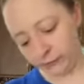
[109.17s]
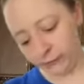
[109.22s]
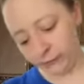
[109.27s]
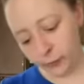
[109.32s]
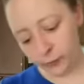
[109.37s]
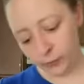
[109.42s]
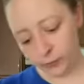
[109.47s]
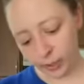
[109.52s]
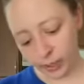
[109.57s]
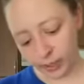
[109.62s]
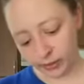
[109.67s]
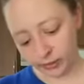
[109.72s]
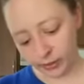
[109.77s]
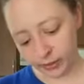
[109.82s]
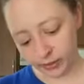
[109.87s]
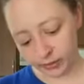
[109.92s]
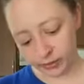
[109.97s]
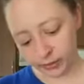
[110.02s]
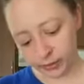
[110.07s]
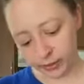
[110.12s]
food
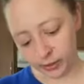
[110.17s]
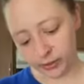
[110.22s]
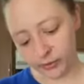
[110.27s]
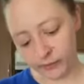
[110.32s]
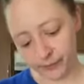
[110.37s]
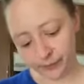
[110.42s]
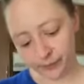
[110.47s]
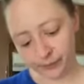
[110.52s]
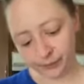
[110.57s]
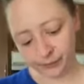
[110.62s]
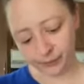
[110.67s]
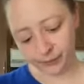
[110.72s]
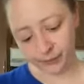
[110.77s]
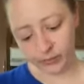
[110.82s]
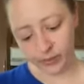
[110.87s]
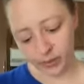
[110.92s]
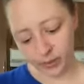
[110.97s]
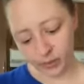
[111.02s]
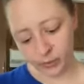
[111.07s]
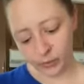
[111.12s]
processor,
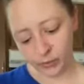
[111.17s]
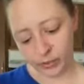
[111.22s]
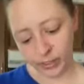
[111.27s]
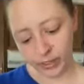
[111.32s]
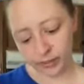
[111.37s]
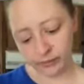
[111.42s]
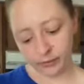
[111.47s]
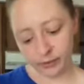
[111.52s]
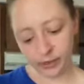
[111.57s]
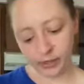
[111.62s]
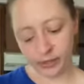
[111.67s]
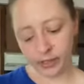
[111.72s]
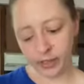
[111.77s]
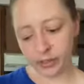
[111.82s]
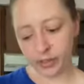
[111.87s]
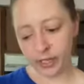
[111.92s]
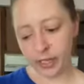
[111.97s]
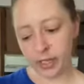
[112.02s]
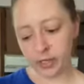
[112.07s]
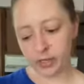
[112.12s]
you get everything
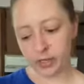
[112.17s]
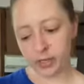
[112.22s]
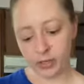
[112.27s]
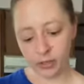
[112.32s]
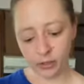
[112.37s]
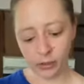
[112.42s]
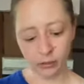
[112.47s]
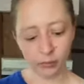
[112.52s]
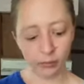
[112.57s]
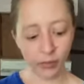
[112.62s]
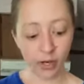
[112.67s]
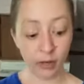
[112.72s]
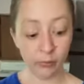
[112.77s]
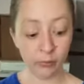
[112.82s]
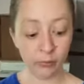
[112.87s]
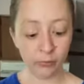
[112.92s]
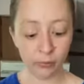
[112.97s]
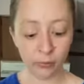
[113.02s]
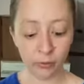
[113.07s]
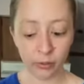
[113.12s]
like
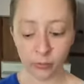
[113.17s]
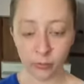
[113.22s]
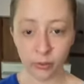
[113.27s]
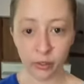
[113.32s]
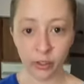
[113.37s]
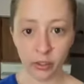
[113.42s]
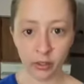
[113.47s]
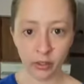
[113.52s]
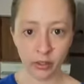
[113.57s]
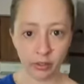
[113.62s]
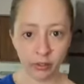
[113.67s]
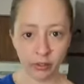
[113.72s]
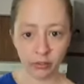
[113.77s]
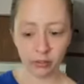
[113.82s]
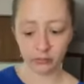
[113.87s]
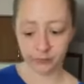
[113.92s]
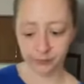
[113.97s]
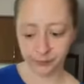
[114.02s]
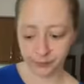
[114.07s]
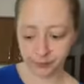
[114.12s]
ground really, really little.
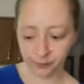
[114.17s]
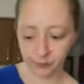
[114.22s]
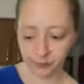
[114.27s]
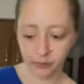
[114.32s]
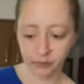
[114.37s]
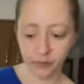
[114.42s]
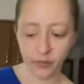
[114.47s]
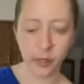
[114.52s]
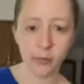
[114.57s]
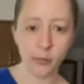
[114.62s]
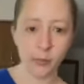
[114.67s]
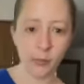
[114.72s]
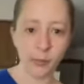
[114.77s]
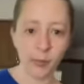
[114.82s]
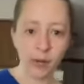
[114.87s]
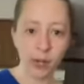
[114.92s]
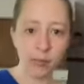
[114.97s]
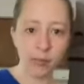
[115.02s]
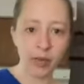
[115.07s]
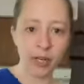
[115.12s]
I'm gonna put
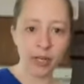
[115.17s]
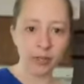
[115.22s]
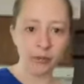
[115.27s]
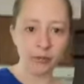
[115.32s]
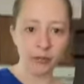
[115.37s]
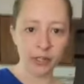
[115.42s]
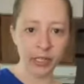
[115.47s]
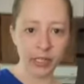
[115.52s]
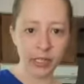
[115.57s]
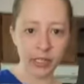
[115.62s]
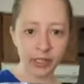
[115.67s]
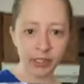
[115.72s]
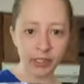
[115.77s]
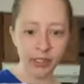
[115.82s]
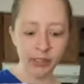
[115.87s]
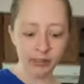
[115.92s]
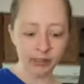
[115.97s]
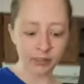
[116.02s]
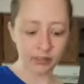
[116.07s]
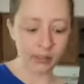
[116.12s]
all my
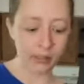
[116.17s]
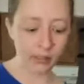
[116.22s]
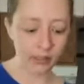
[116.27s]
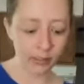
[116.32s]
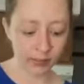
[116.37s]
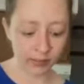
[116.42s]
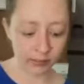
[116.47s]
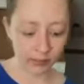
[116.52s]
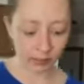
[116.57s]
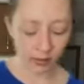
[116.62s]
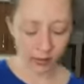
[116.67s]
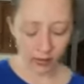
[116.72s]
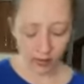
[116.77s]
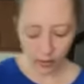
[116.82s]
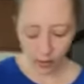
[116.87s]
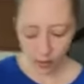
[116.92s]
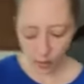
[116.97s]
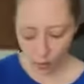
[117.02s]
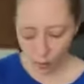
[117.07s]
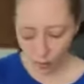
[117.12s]
ingredients in these
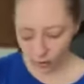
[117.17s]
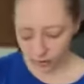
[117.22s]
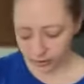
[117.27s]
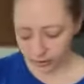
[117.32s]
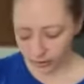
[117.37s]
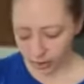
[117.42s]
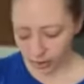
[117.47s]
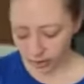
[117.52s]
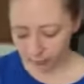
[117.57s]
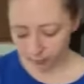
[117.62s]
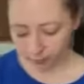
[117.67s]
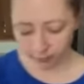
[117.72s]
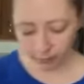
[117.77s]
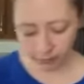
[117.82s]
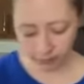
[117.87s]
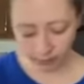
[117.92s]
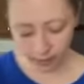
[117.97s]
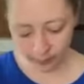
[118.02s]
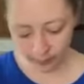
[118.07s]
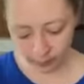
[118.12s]
1 cup
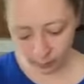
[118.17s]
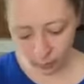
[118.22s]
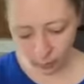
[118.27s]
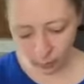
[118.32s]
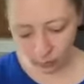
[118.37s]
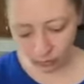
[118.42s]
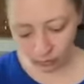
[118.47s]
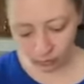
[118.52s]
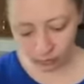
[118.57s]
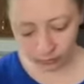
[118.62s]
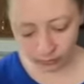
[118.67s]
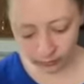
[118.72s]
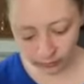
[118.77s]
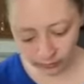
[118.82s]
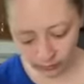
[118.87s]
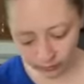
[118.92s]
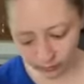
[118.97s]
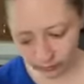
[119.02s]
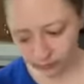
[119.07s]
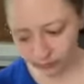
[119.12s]
prep
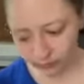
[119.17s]
bowls.